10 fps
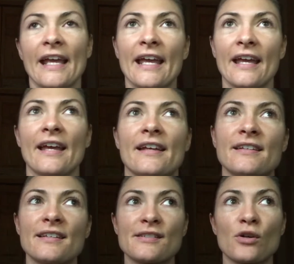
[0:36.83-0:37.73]

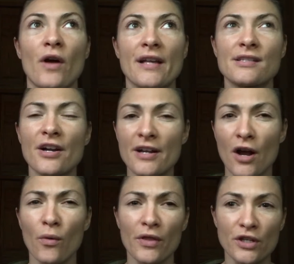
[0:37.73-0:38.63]
And so I started
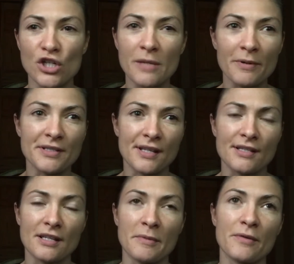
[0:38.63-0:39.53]
out with a cheaper
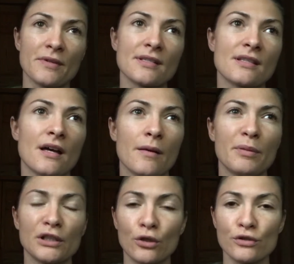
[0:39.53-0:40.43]
system. It was the
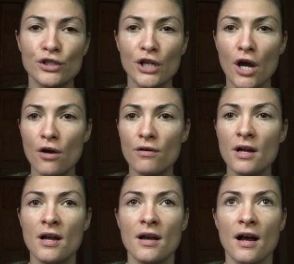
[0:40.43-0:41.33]
Bellocchio.
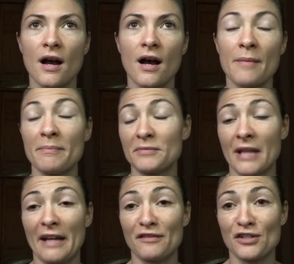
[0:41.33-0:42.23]

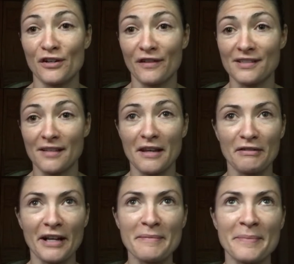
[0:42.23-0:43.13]
Not even sure if I said that
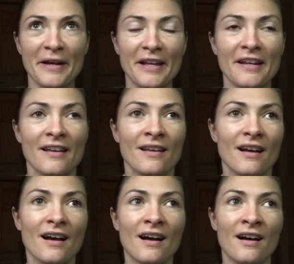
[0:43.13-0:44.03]
right, but
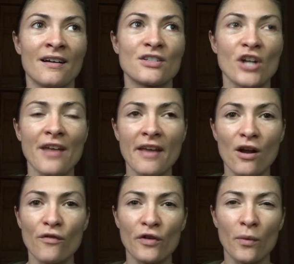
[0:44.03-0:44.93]
tried that
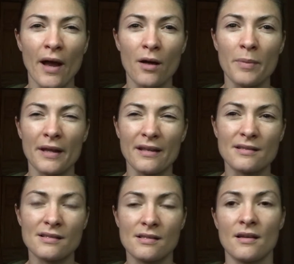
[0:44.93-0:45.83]
out for a while, but
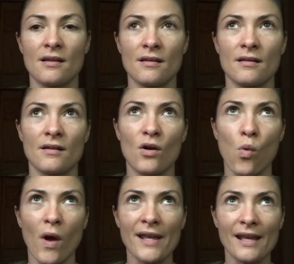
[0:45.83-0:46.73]
it's
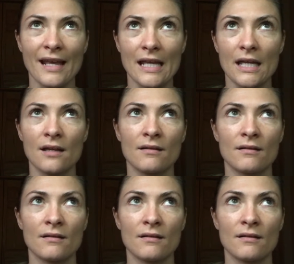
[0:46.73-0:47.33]
quite a